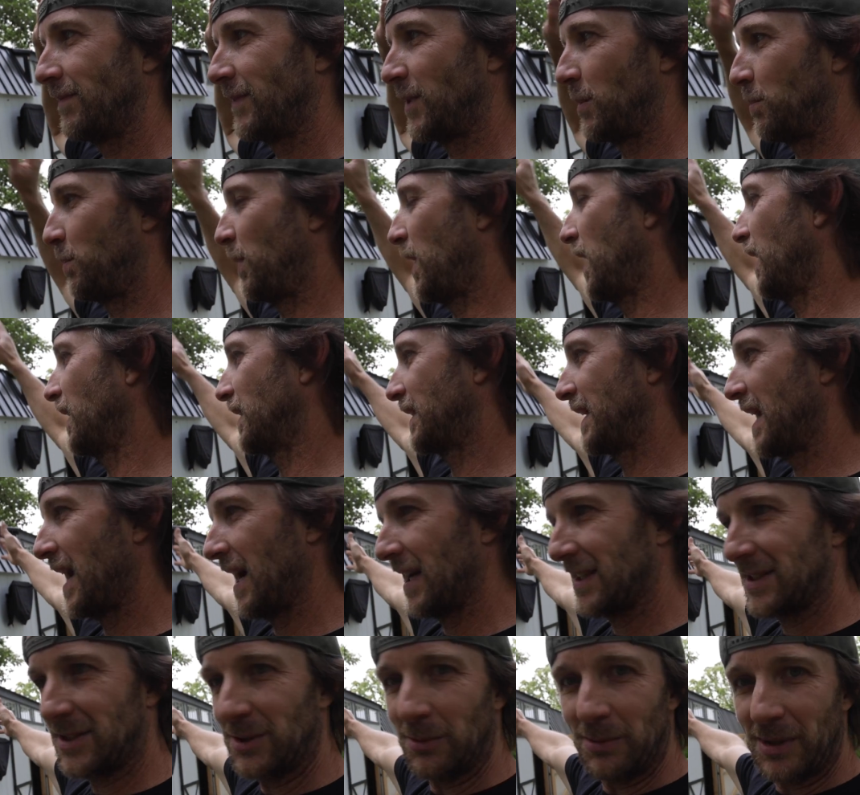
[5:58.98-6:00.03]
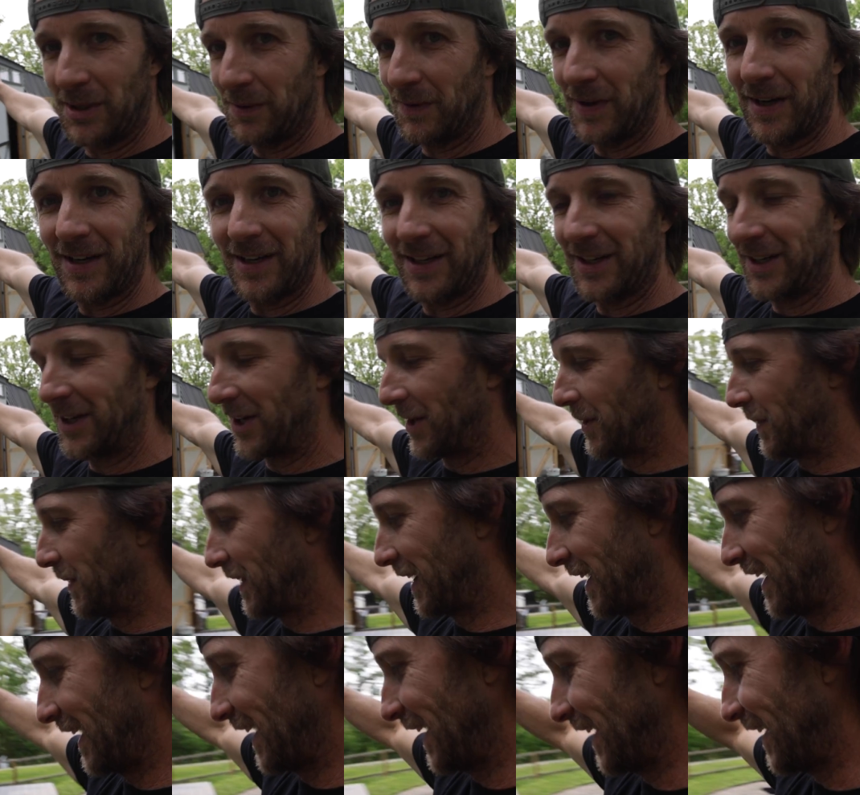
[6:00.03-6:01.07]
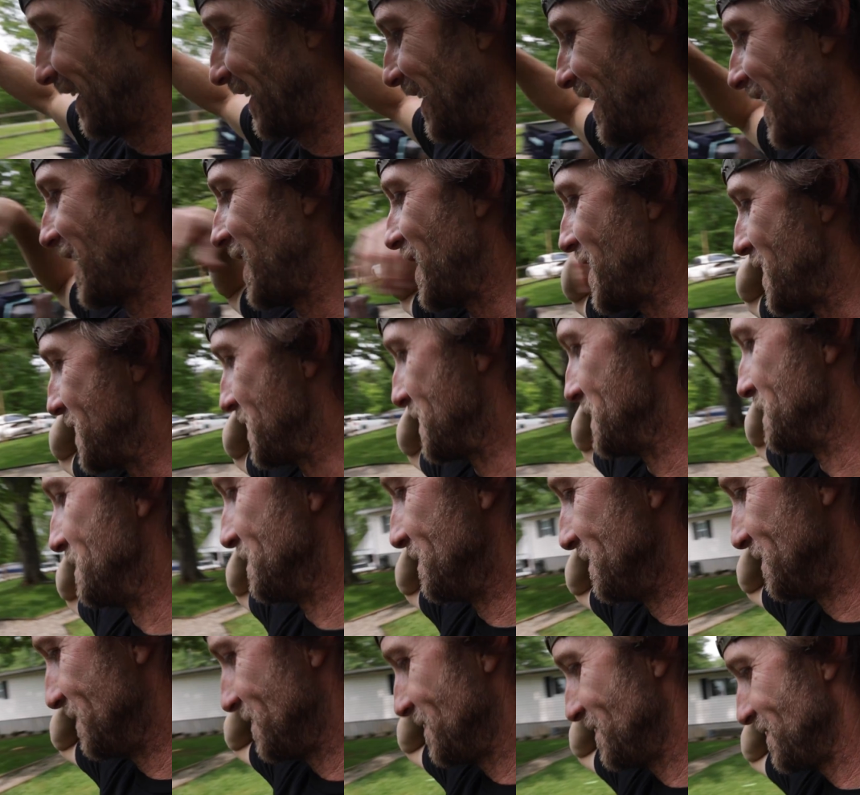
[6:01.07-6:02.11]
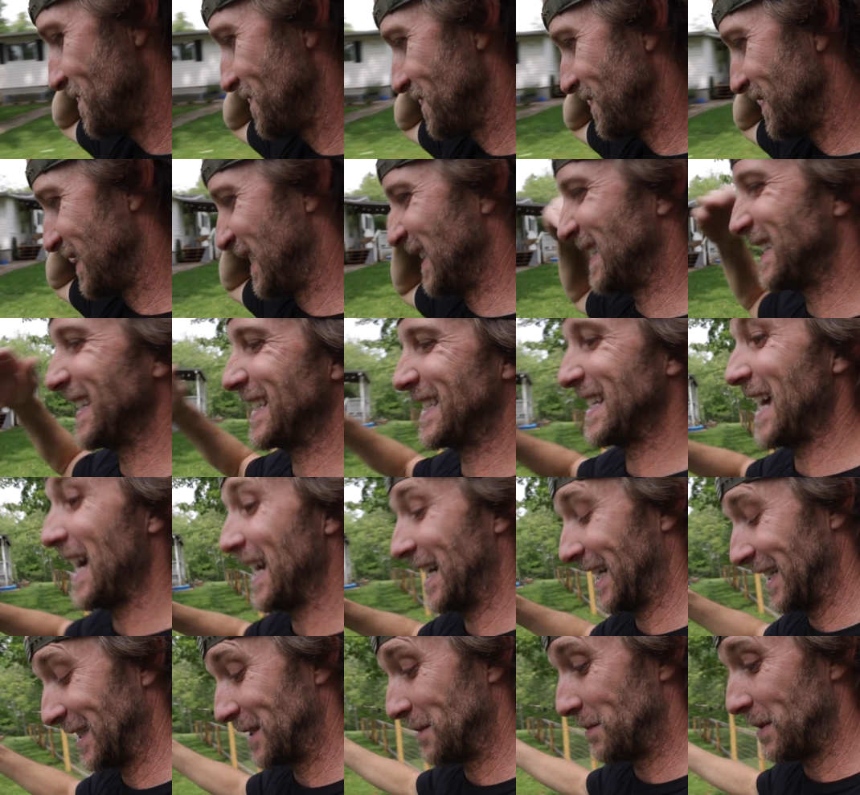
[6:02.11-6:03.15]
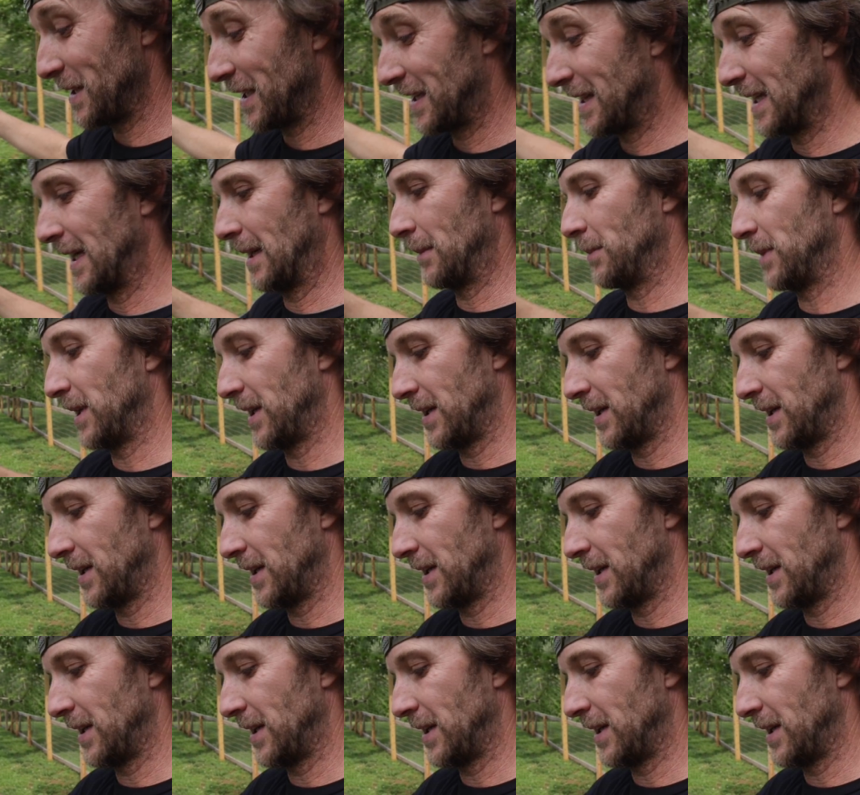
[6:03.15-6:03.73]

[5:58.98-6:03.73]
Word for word: The podcast will be ready to go again. Um, it's exciting. It's a big thing,